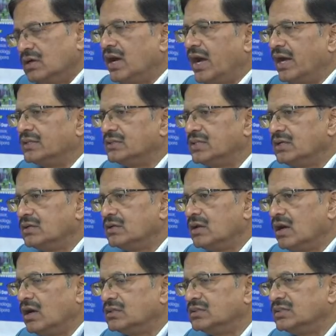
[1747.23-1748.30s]
and then
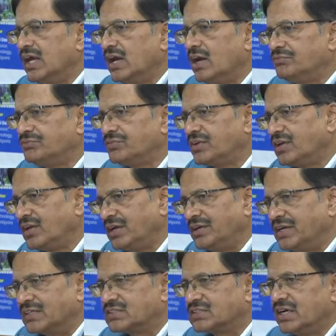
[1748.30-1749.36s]
they have
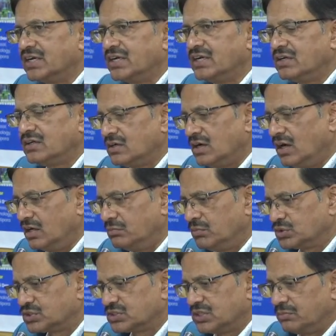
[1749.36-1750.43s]
tested it,
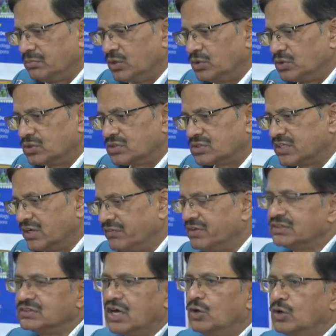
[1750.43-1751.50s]
almost about
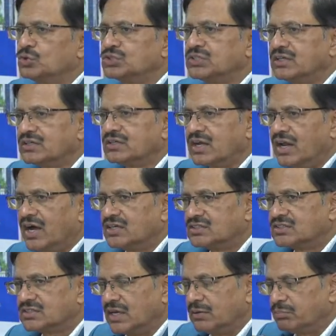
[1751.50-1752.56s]
7,000
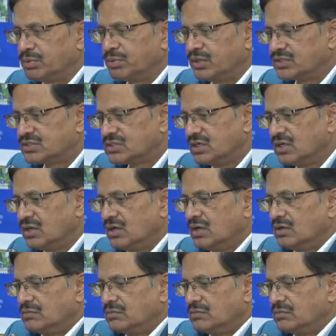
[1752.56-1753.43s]
large samples,